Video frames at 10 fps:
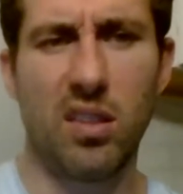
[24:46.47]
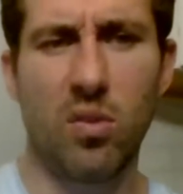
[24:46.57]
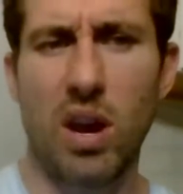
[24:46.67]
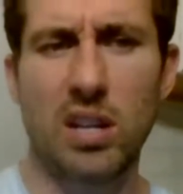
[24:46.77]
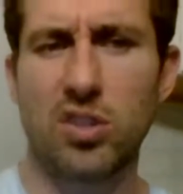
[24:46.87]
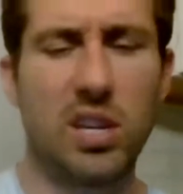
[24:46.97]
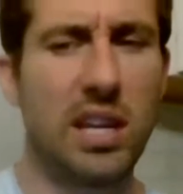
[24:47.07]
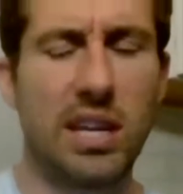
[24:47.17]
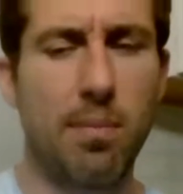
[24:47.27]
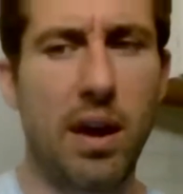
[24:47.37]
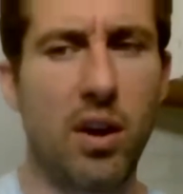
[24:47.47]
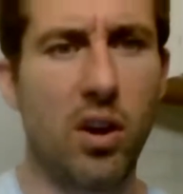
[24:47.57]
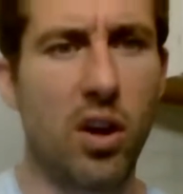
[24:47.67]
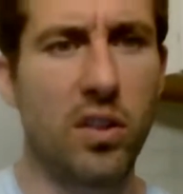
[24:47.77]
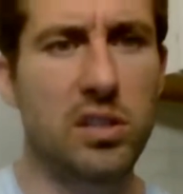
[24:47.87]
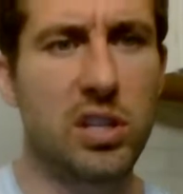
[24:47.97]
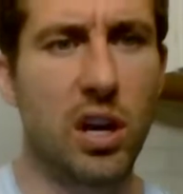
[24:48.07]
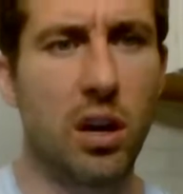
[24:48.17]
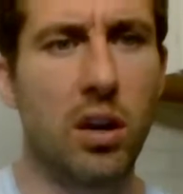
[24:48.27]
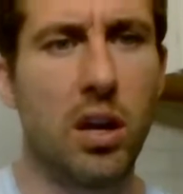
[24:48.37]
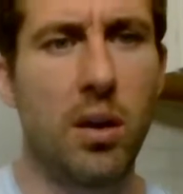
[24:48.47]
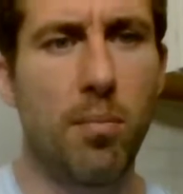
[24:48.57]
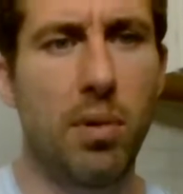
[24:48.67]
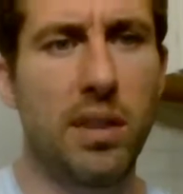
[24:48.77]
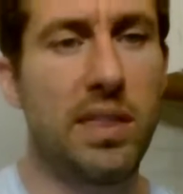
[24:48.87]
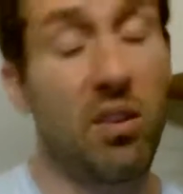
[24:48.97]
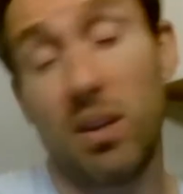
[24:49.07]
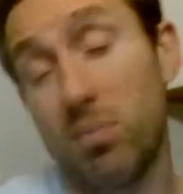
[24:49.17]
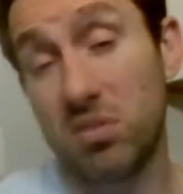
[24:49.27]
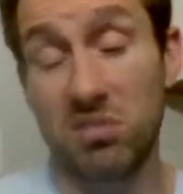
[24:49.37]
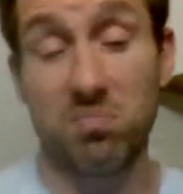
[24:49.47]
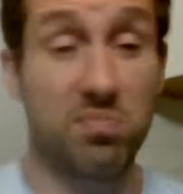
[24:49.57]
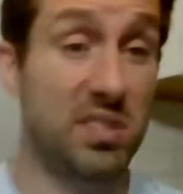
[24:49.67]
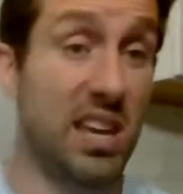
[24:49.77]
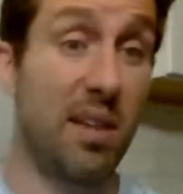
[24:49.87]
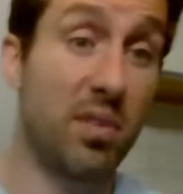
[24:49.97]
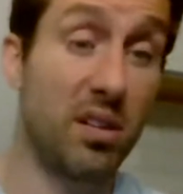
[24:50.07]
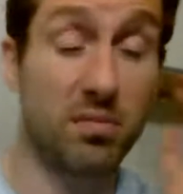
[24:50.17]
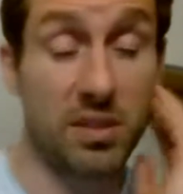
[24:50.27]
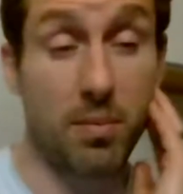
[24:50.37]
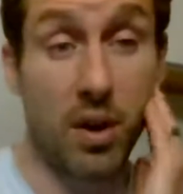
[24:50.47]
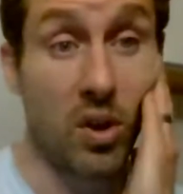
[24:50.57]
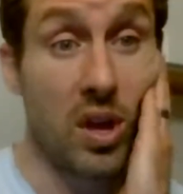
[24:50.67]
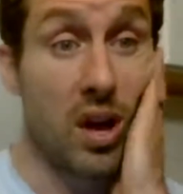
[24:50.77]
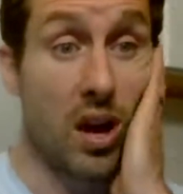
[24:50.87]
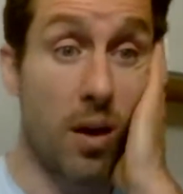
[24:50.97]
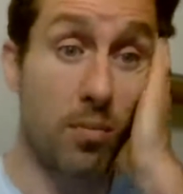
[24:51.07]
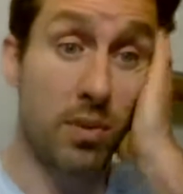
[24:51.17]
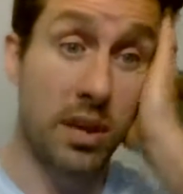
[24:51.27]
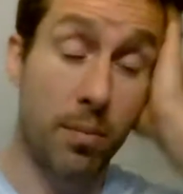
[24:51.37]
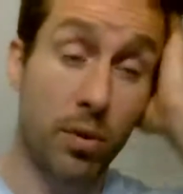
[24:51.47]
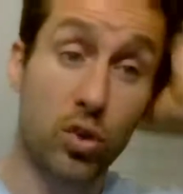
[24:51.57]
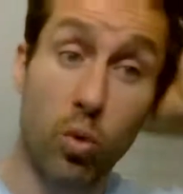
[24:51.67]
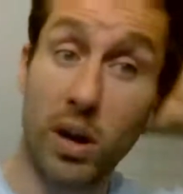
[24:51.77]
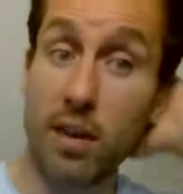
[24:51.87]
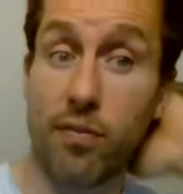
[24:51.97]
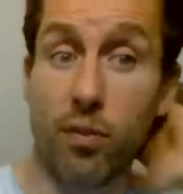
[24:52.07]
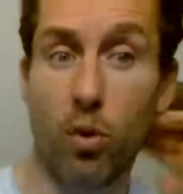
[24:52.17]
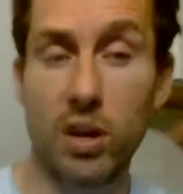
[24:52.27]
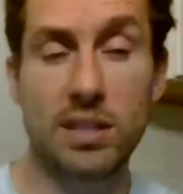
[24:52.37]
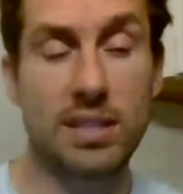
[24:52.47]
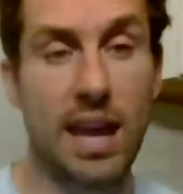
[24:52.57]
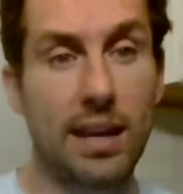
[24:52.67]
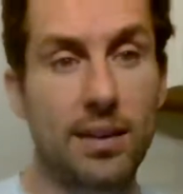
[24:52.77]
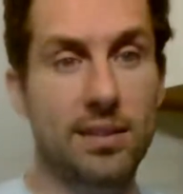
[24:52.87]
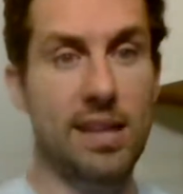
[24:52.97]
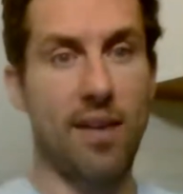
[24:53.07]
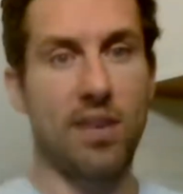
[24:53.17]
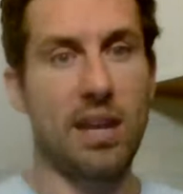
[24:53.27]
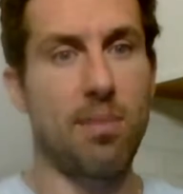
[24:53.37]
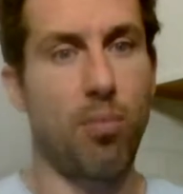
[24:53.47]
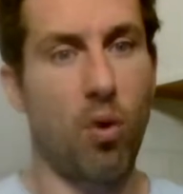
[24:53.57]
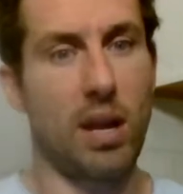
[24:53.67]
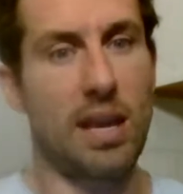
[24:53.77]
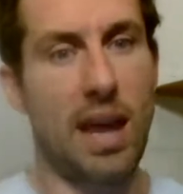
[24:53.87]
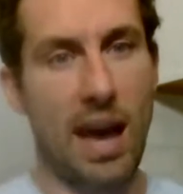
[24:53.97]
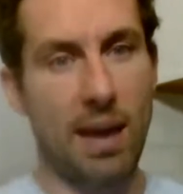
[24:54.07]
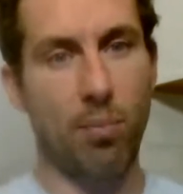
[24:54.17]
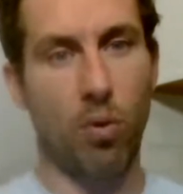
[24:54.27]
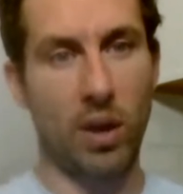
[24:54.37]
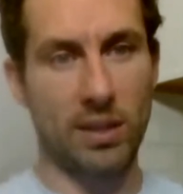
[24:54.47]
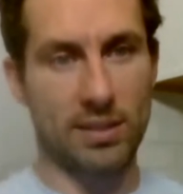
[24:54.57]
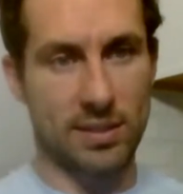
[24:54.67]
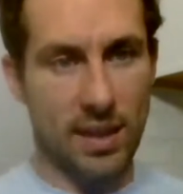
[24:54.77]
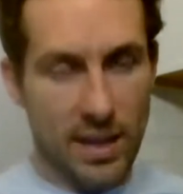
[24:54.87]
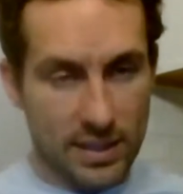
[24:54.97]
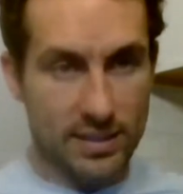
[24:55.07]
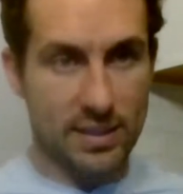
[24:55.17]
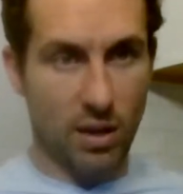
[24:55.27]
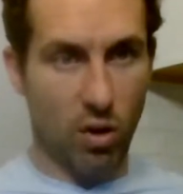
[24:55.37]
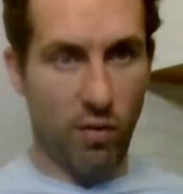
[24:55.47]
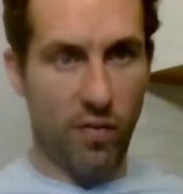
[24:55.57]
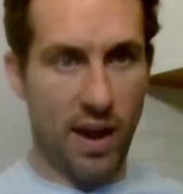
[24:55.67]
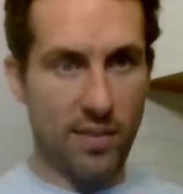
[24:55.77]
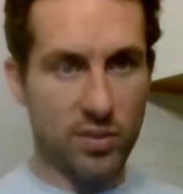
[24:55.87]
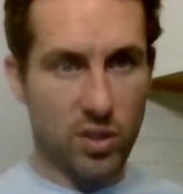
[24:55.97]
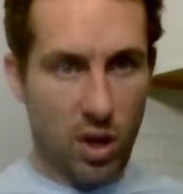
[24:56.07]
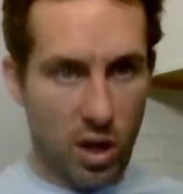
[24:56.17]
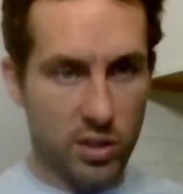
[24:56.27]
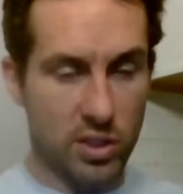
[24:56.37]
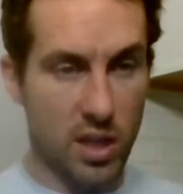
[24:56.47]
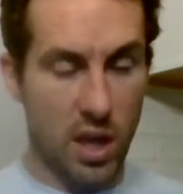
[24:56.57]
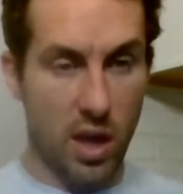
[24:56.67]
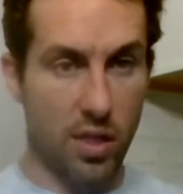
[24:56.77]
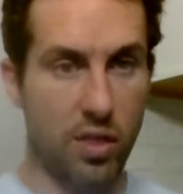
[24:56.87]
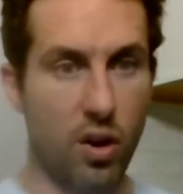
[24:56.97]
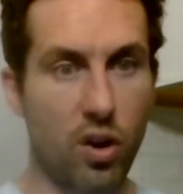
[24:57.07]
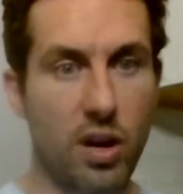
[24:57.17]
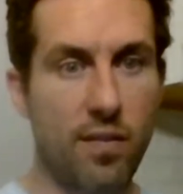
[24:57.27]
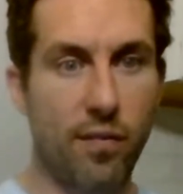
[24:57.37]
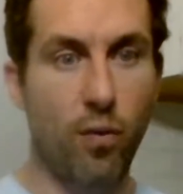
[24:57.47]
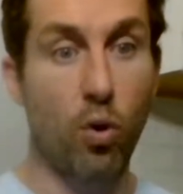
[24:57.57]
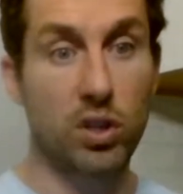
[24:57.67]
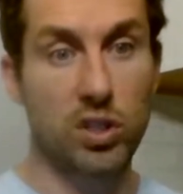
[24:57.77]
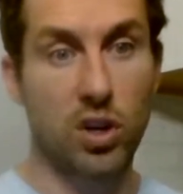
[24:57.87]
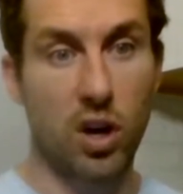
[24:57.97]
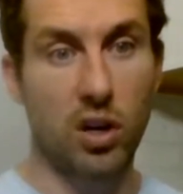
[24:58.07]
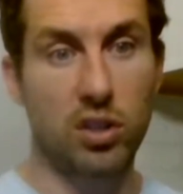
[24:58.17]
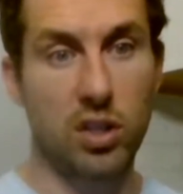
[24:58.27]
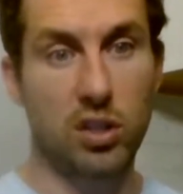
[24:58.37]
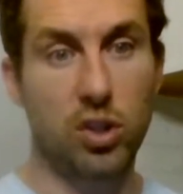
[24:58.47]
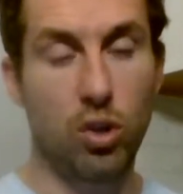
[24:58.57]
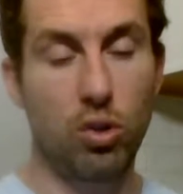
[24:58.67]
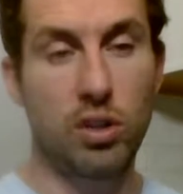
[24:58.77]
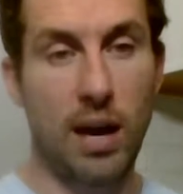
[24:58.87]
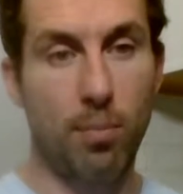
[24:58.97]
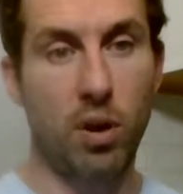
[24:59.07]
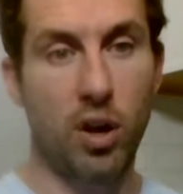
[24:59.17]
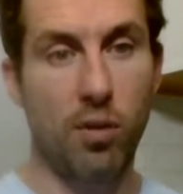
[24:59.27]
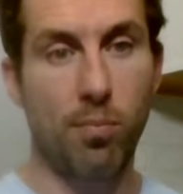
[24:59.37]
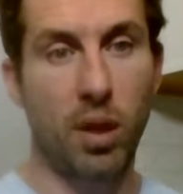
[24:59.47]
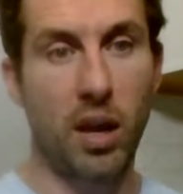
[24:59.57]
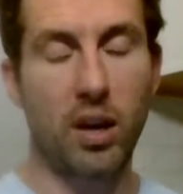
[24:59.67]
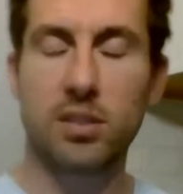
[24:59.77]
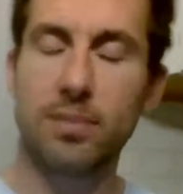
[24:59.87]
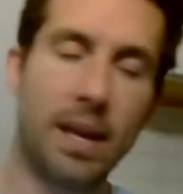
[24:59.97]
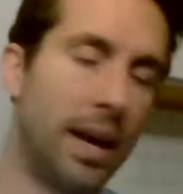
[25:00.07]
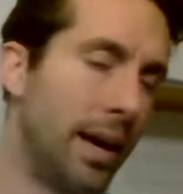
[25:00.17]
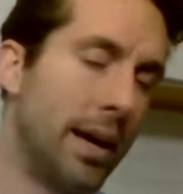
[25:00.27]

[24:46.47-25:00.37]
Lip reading: Their roster didn't get better at all this year, but they're able to stay up there somehow. Number 20, Florida State, 70.9 points, 0 5-stars, 34 stars, 2 top 100 players.